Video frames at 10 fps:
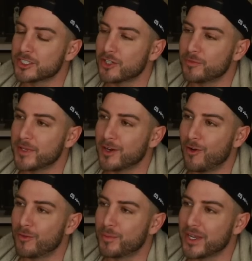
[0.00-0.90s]
serve me an
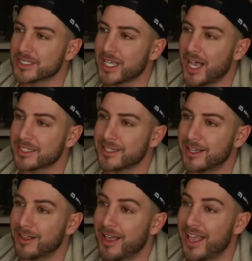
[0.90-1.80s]
overpriced
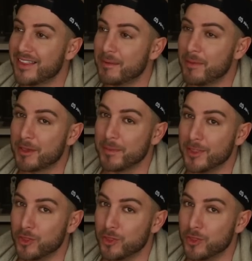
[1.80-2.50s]
cocktail and then make me